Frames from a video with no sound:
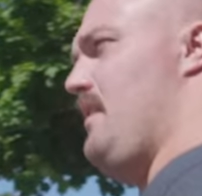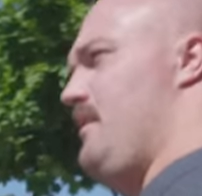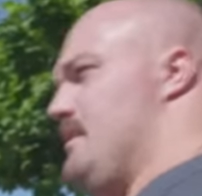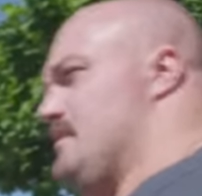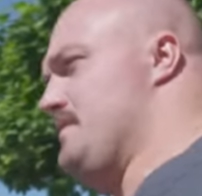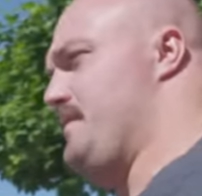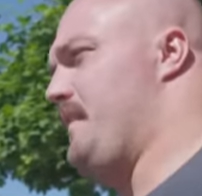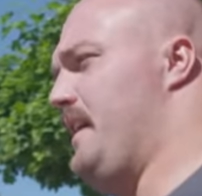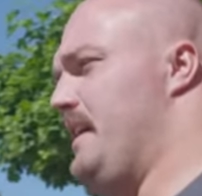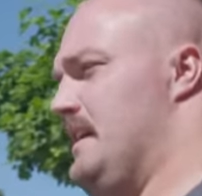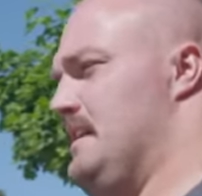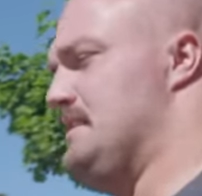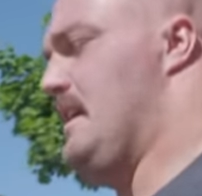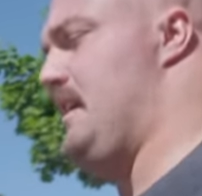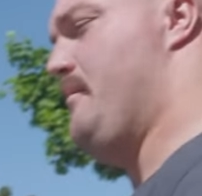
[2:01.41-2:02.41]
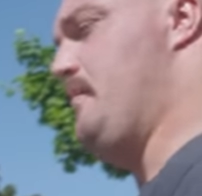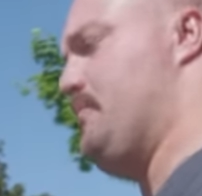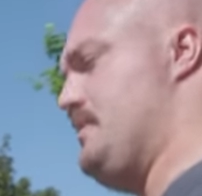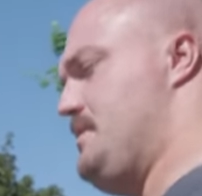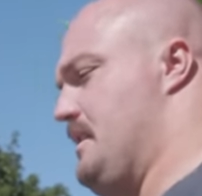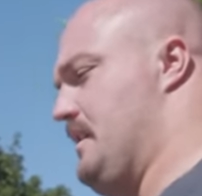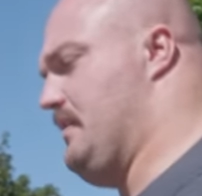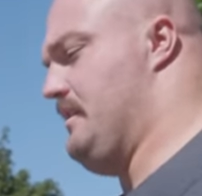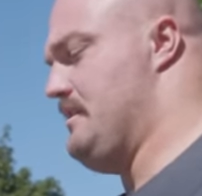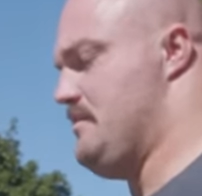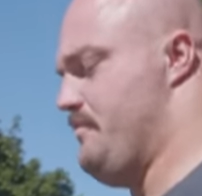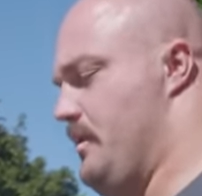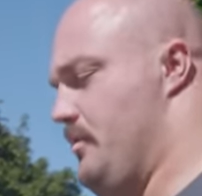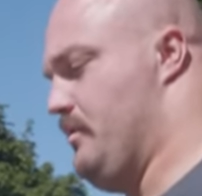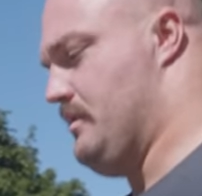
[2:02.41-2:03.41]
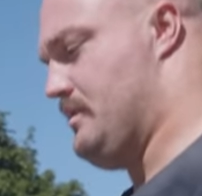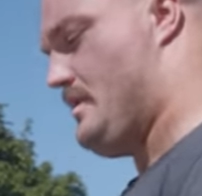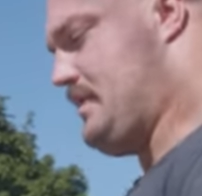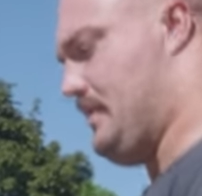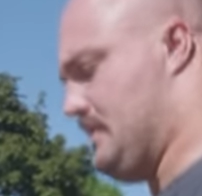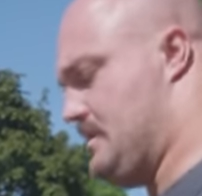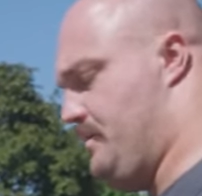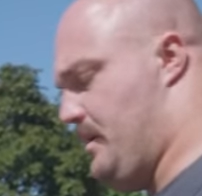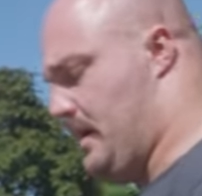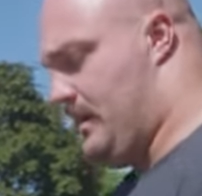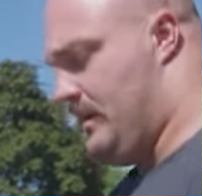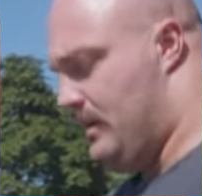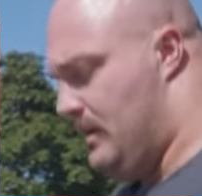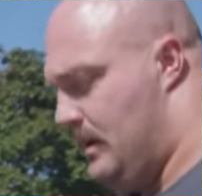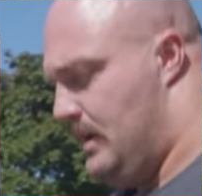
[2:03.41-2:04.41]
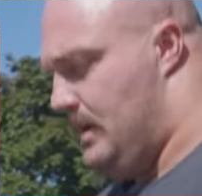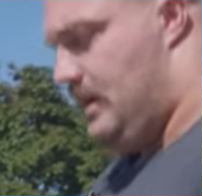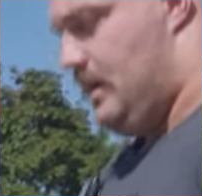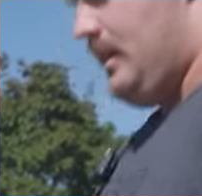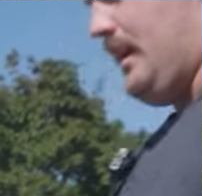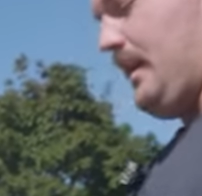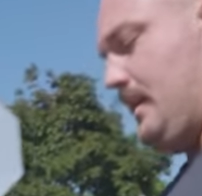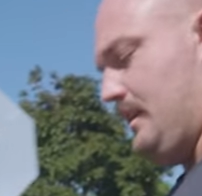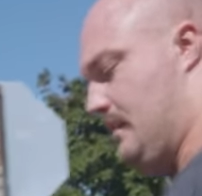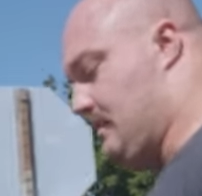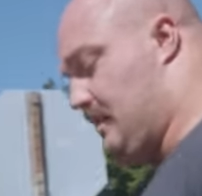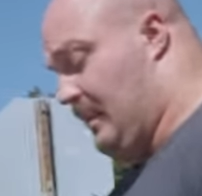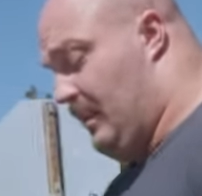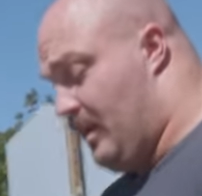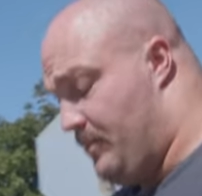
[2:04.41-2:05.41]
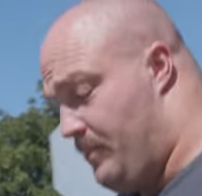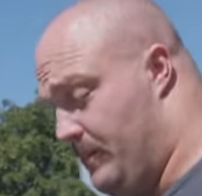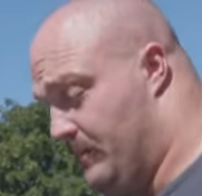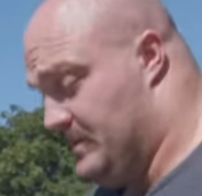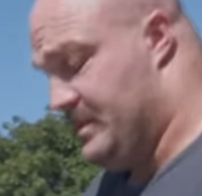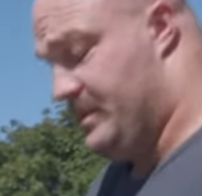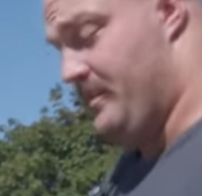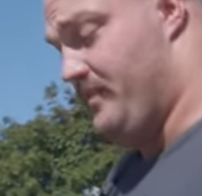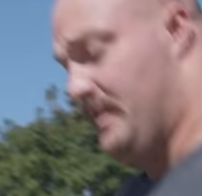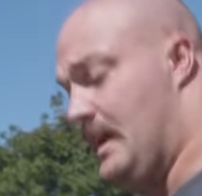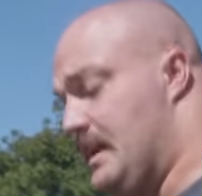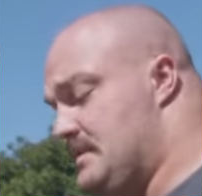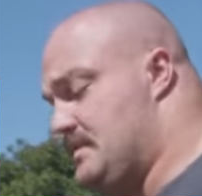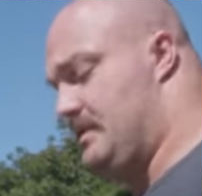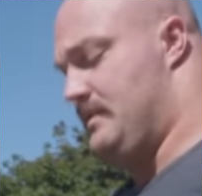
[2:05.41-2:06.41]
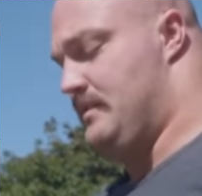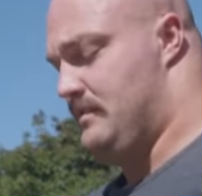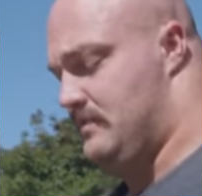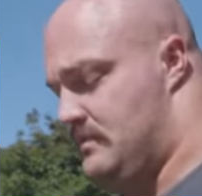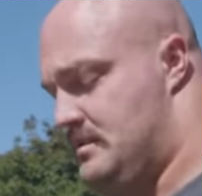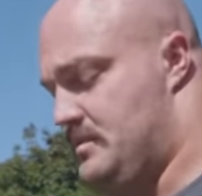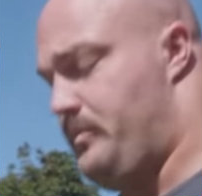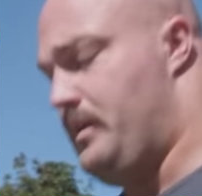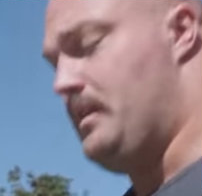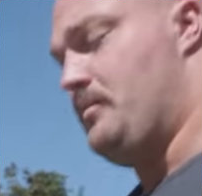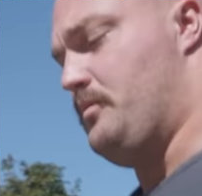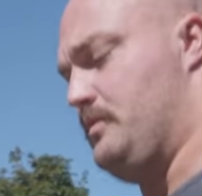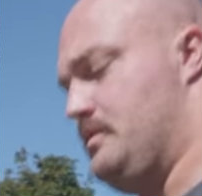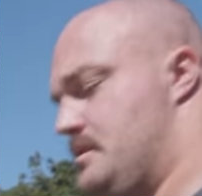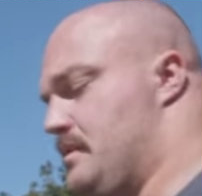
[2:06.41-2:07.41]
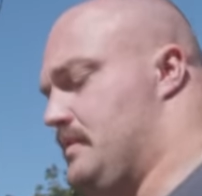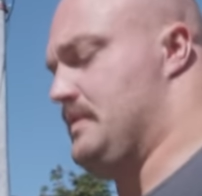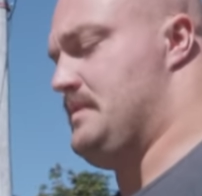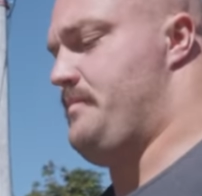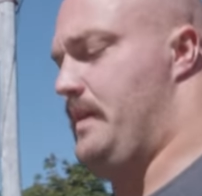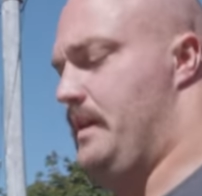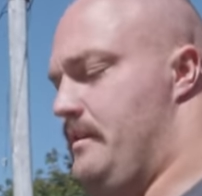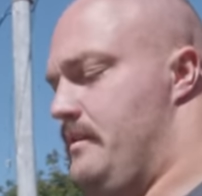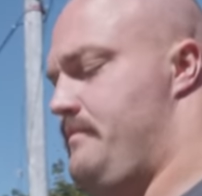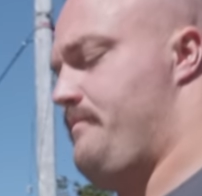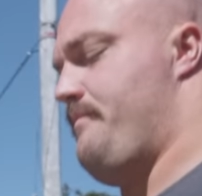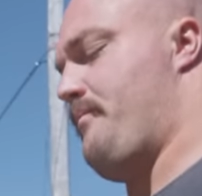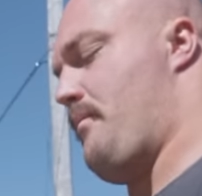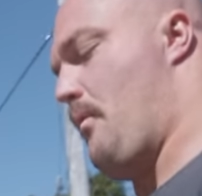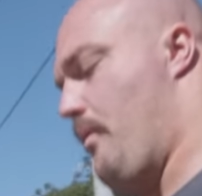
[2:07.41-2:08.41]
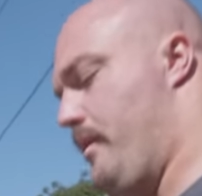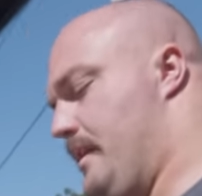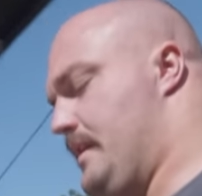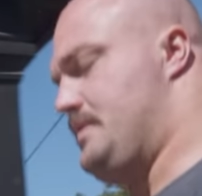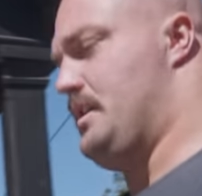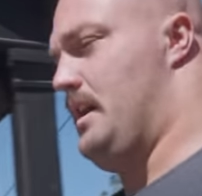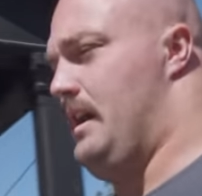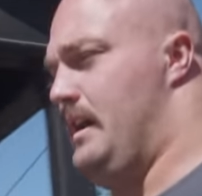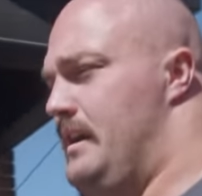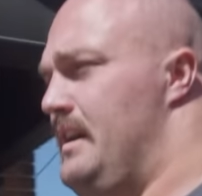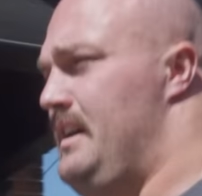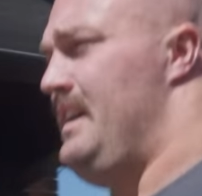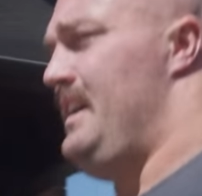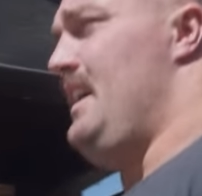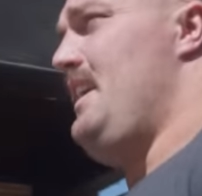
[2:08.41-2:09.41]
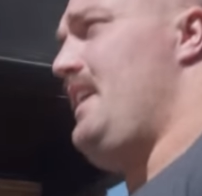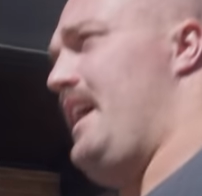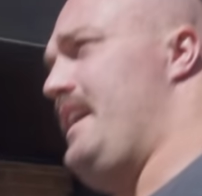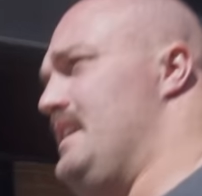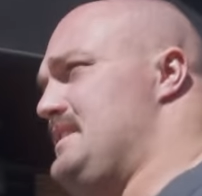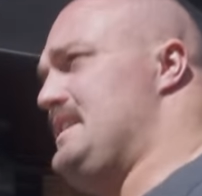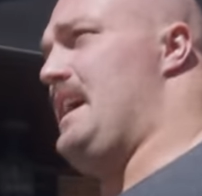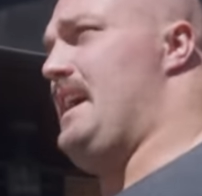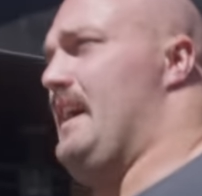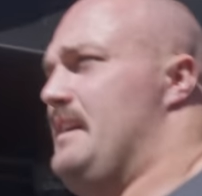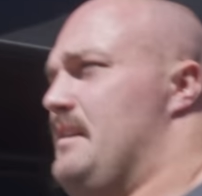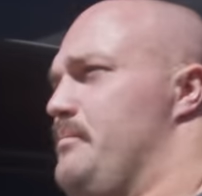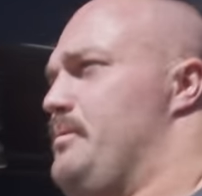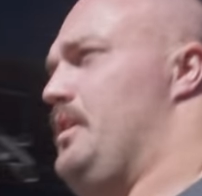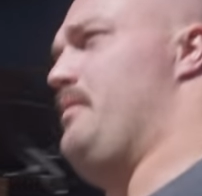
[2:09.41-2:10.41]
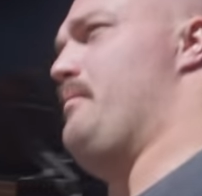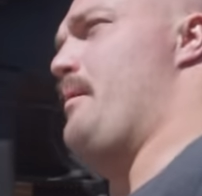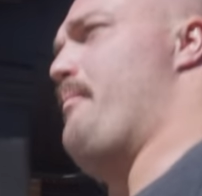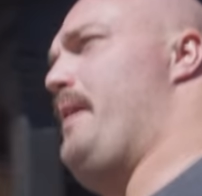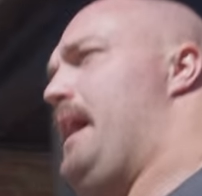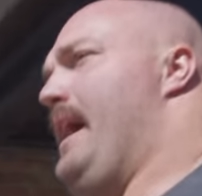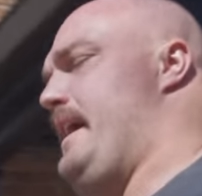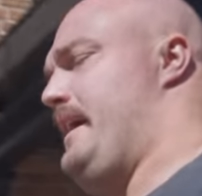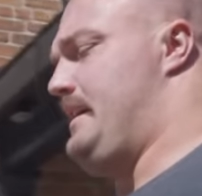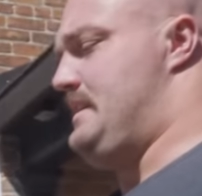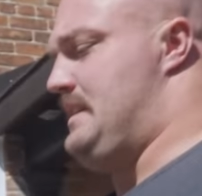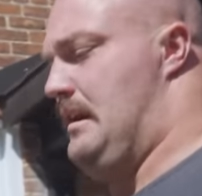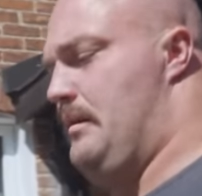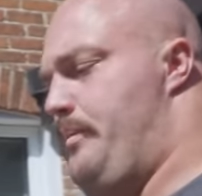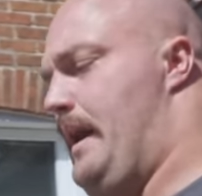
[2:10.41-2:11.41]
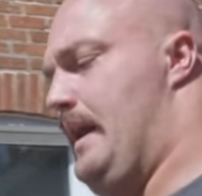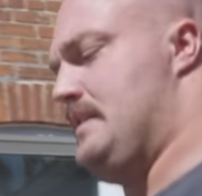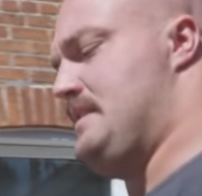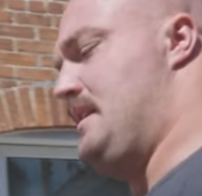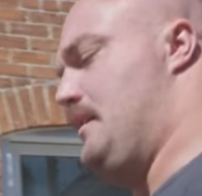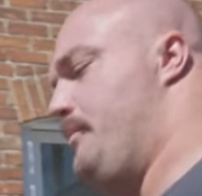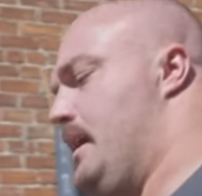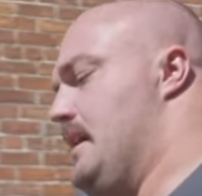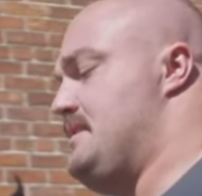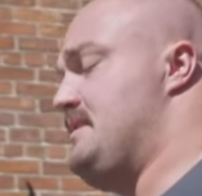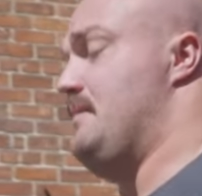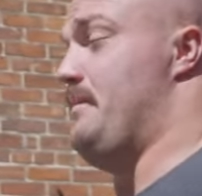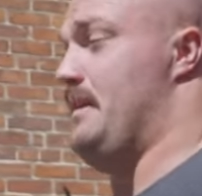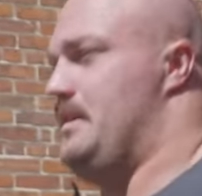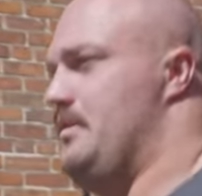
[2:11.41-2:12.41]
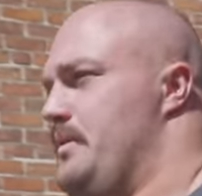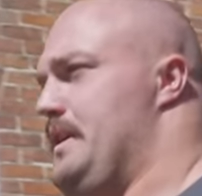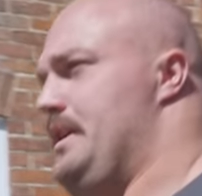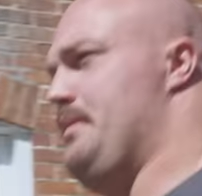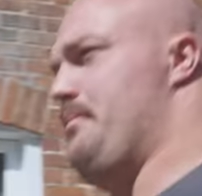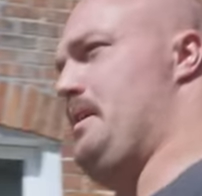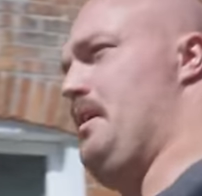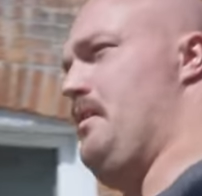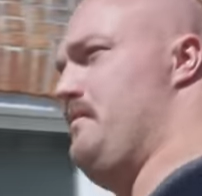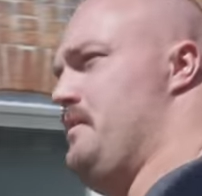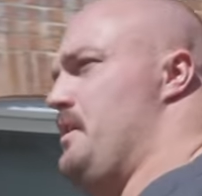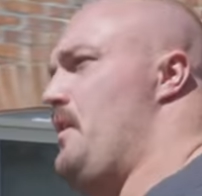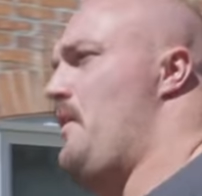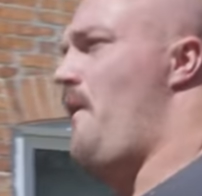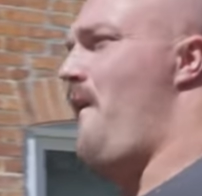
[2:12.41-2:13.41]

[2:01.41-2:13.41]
there's a finite time in which you're going to be world's strongest man. And a lot of people don't even get to be the world's strongest man when they try. Any day I could blow up my back, tear a pec, tear a bicep, my career could be over.